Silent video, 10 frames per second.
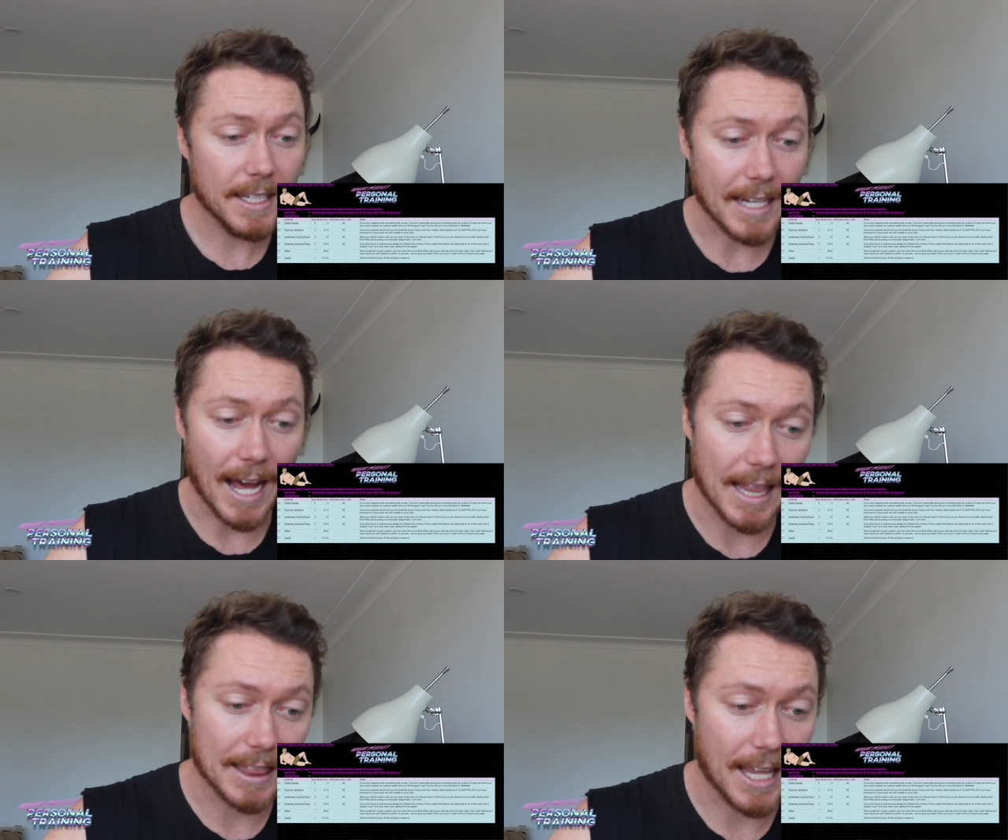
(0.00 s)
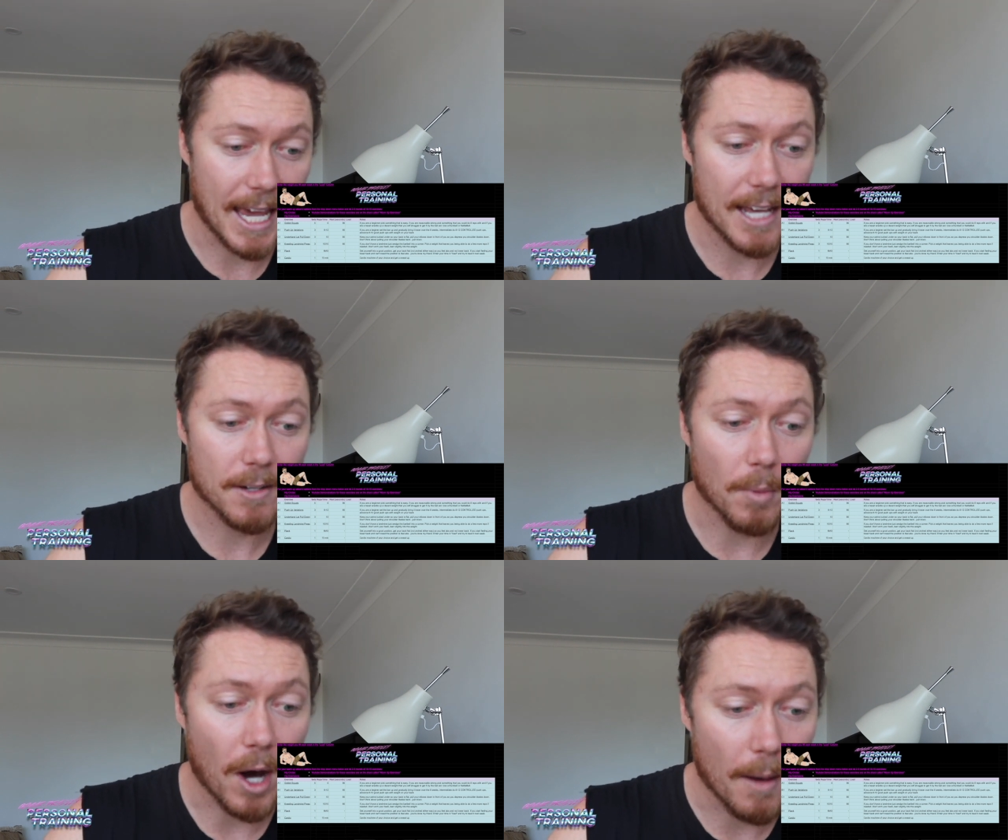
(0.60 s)

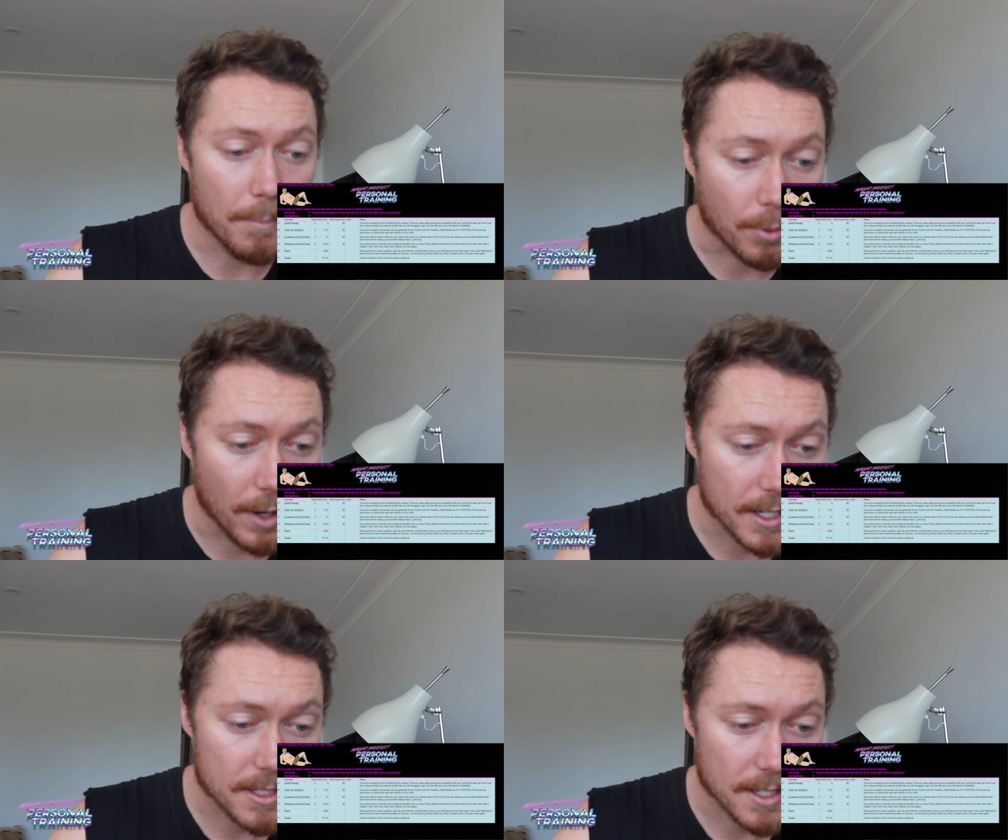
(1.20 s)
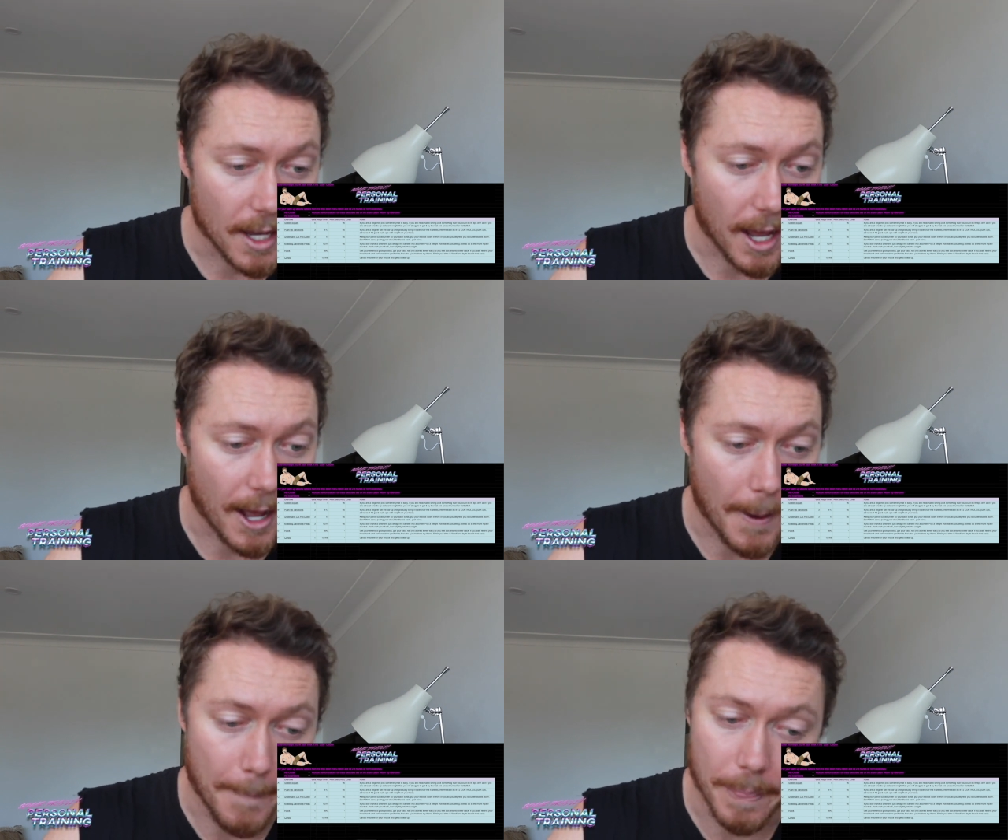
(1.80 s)
landmine press,
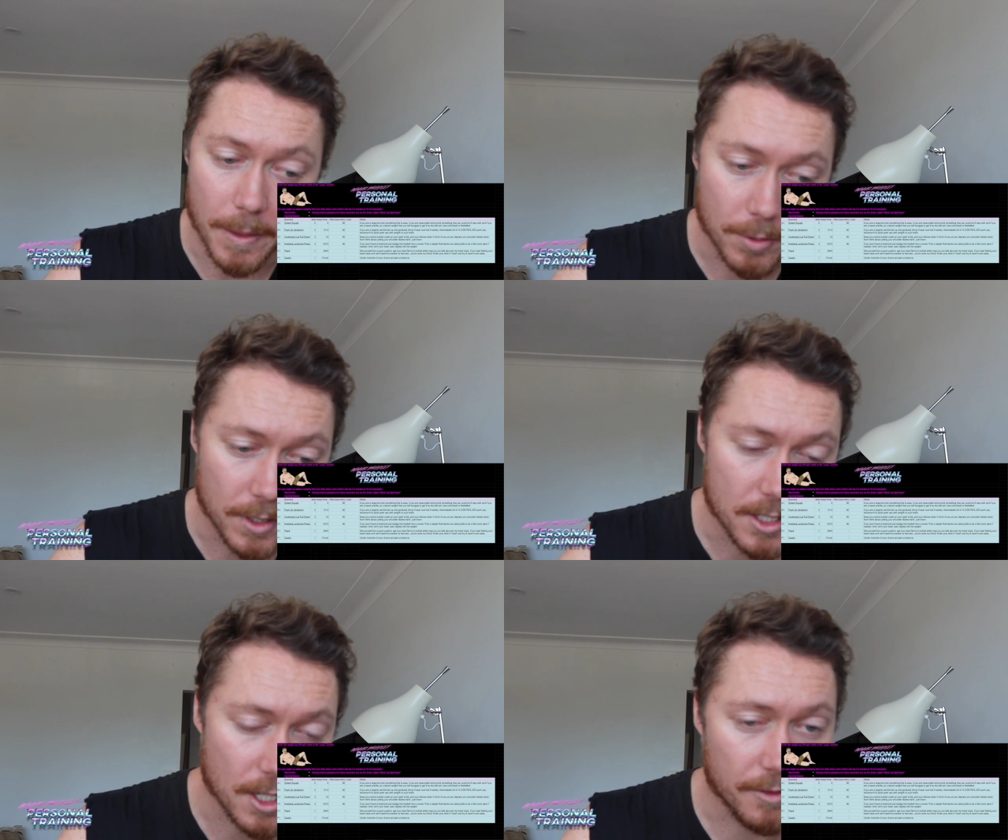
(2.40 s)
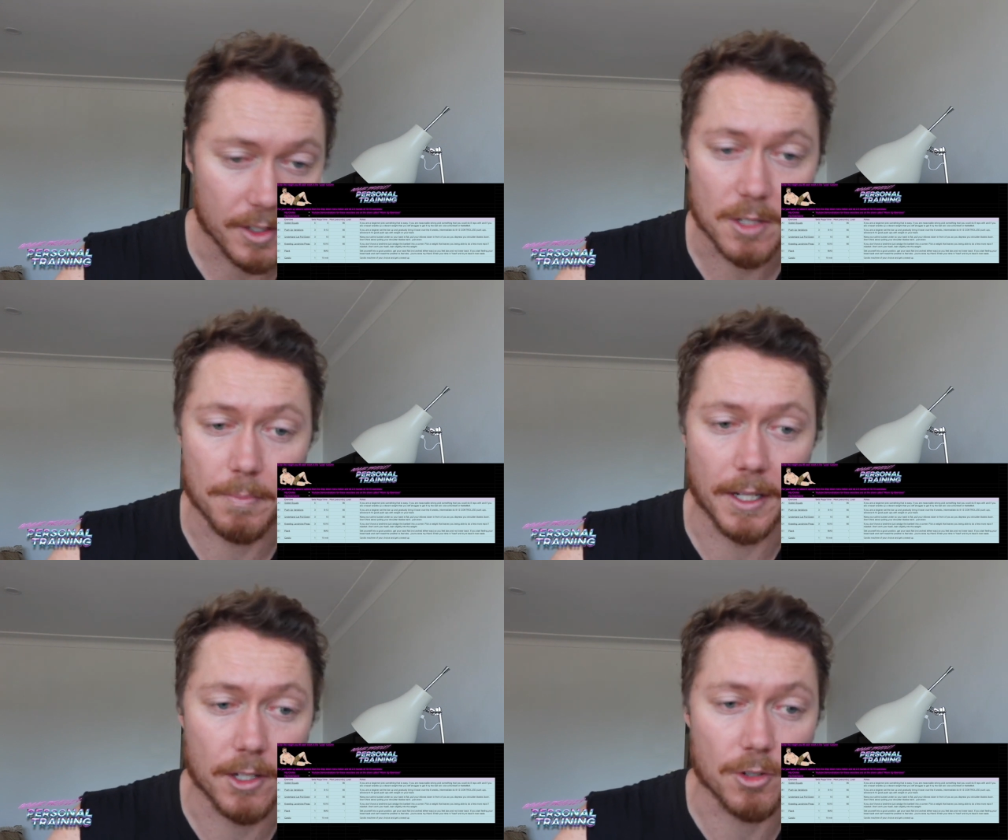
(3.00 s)
pretty
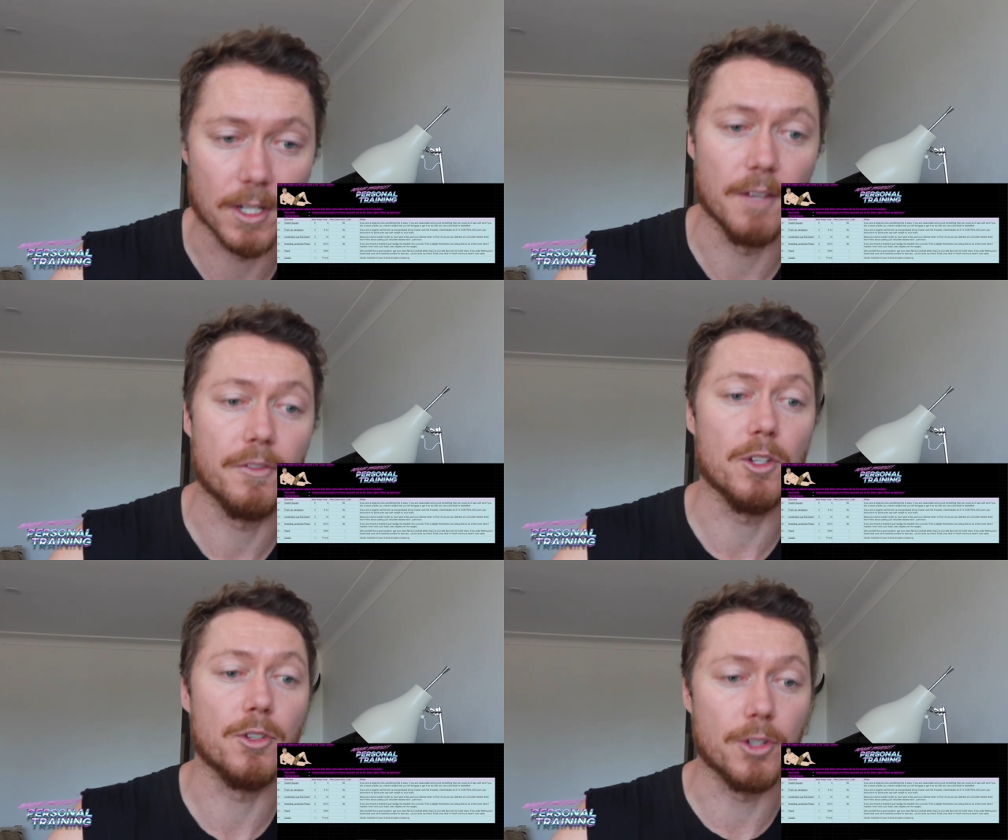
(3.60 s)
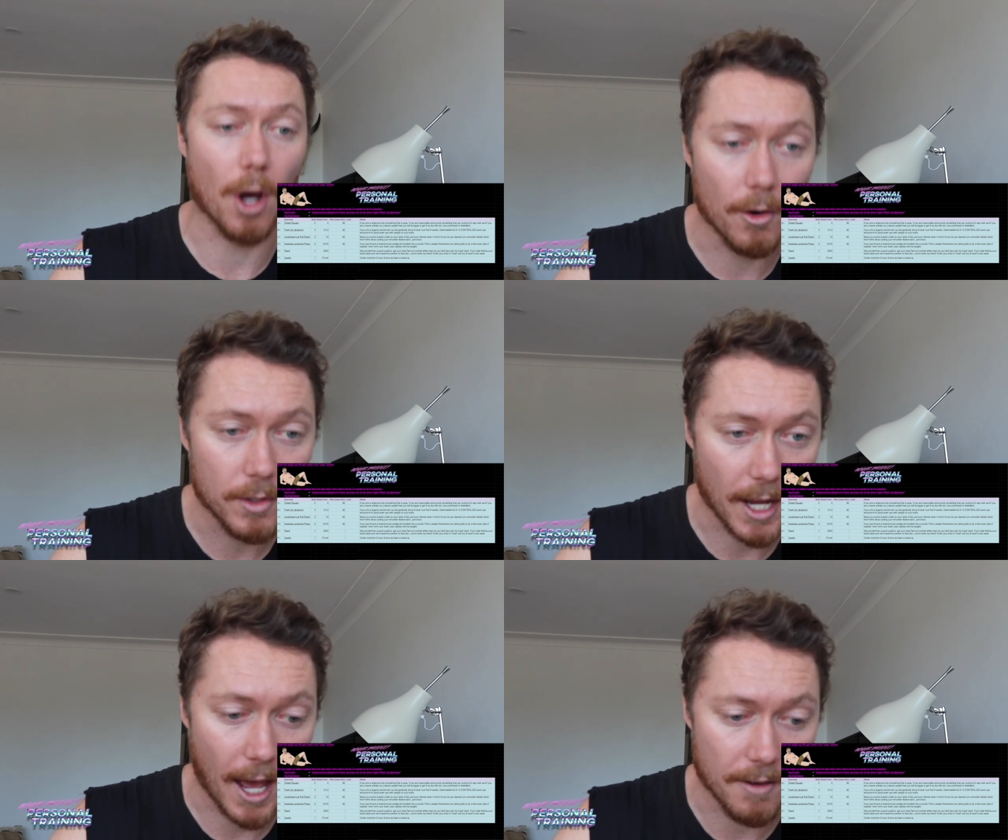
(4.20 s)
self-explanatory. If you
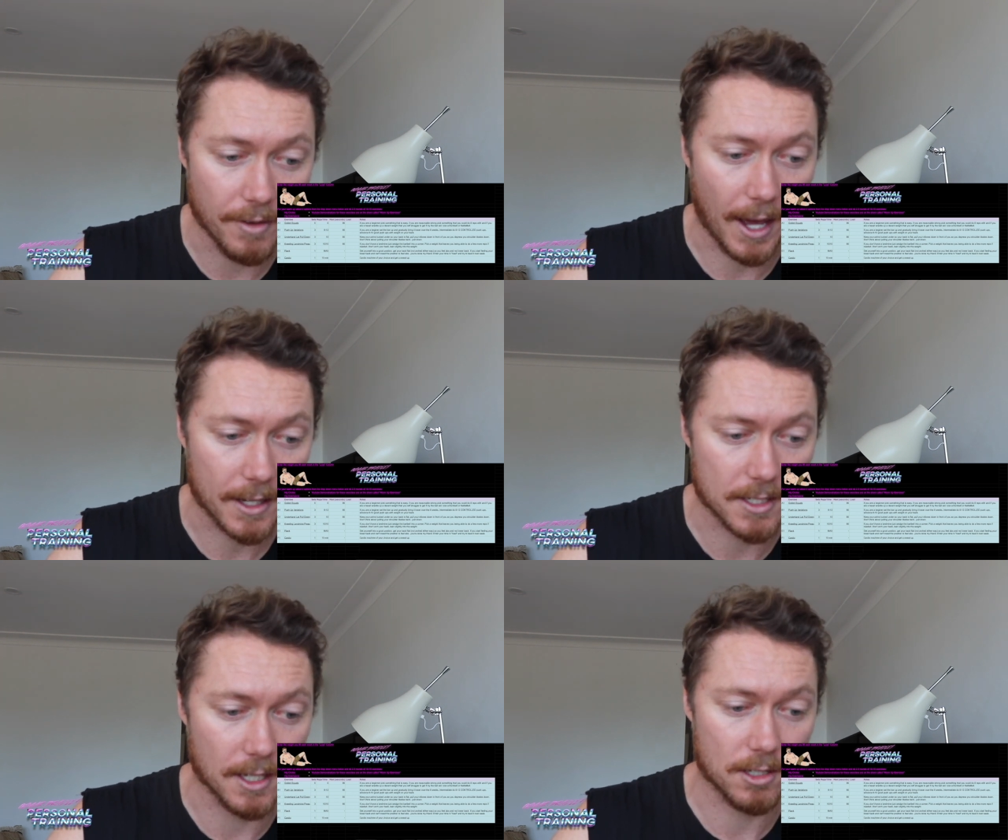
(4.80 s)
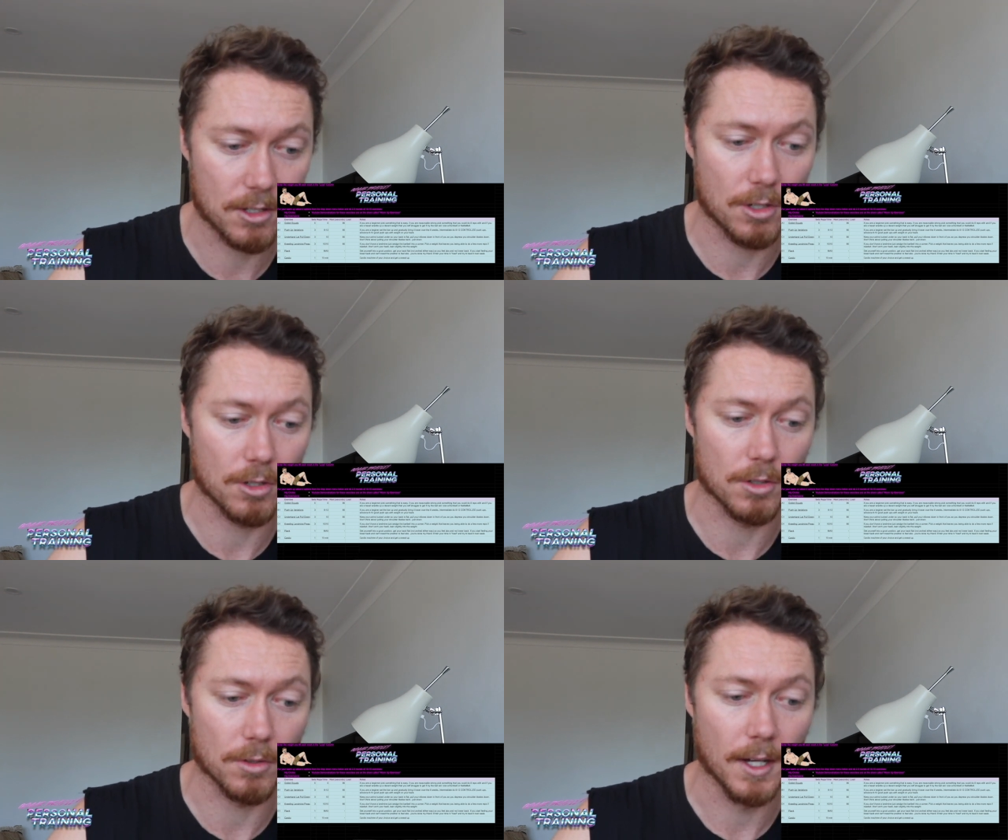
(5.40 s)
don't have access
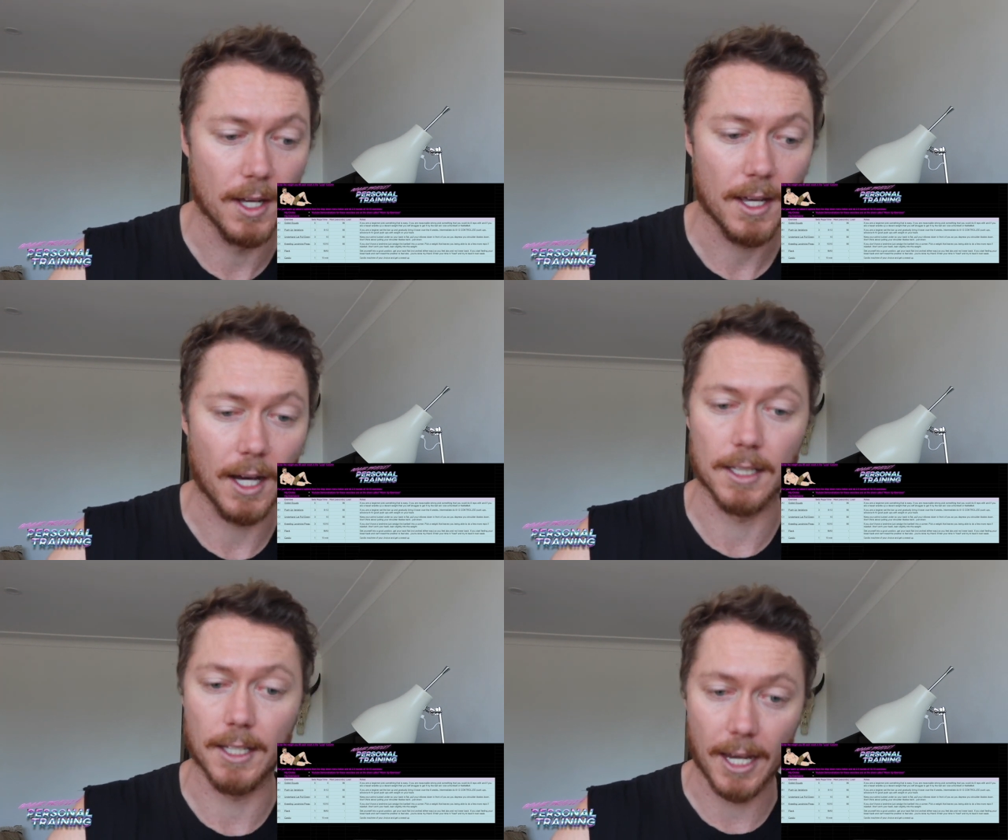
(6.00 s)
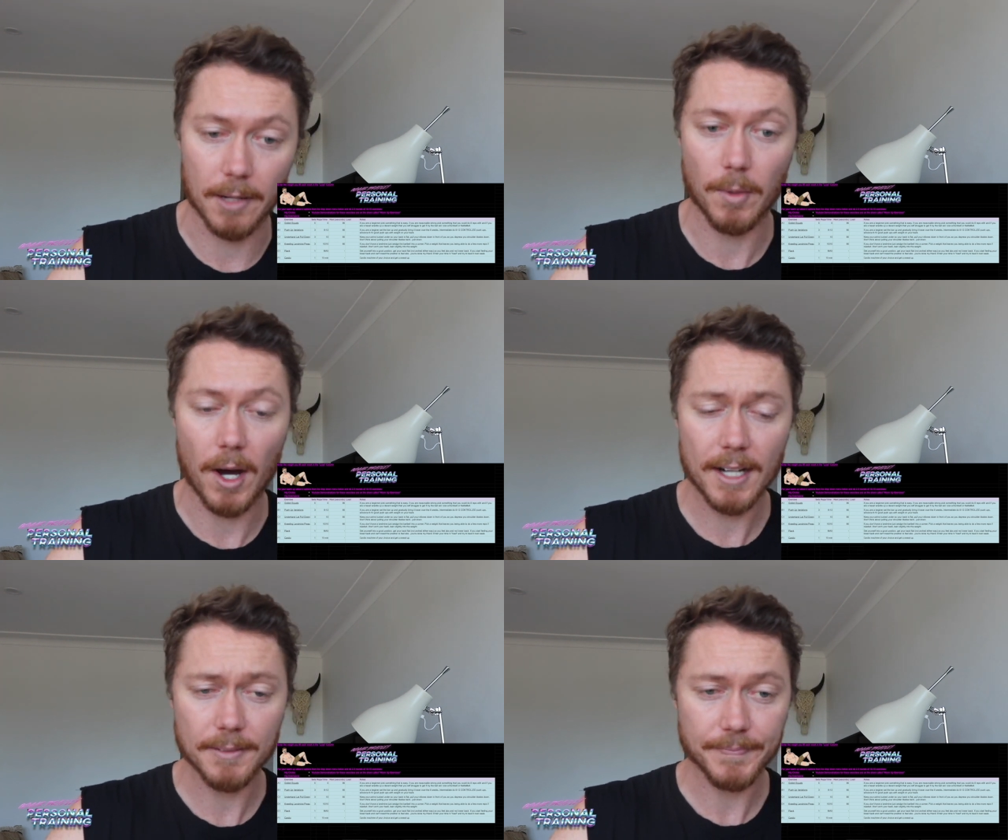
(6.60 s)
to a
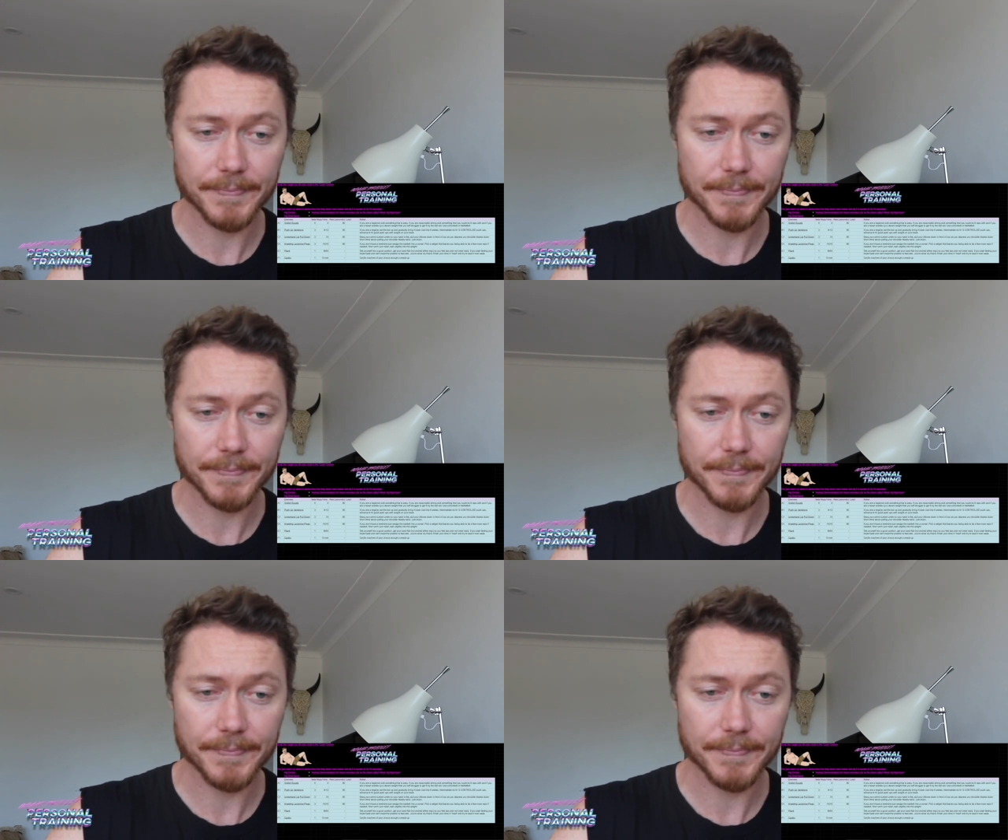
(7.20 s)
landmine,